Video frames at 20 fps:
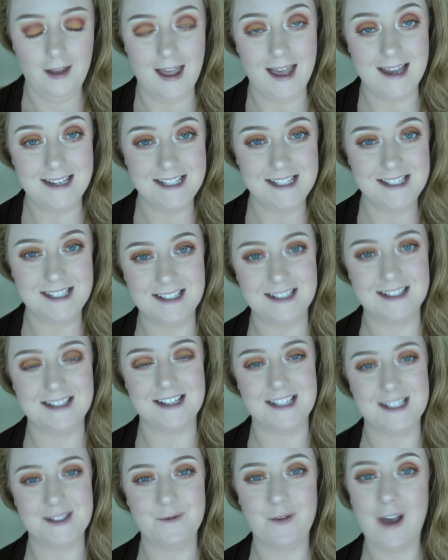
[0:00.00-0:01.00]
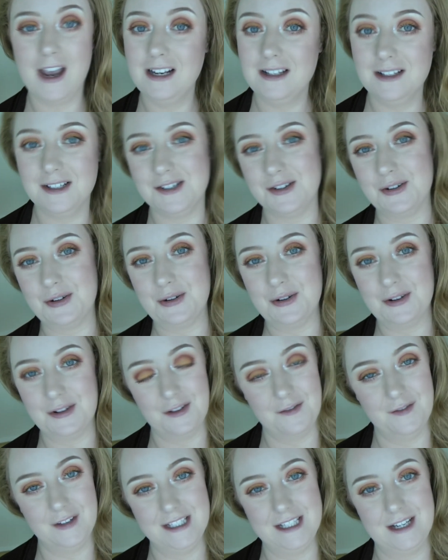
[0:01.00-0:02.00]
Editing is finally done,
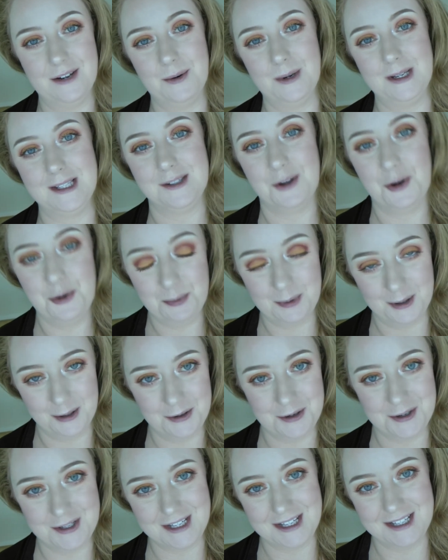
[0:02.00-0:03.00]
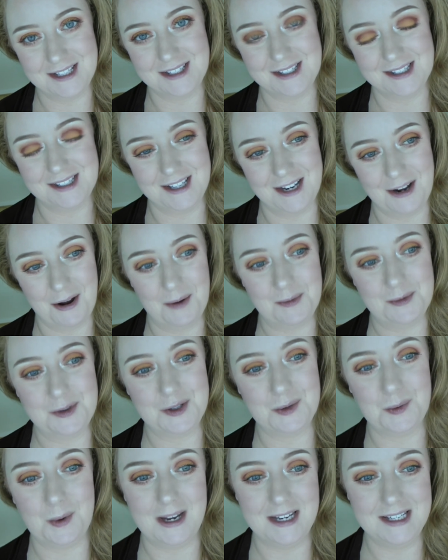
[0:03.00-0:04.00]
the video is uploading, so now I'm
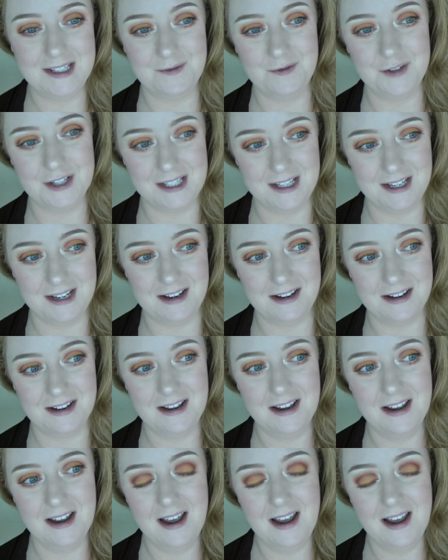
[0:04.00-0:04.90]
just waiting for dinner,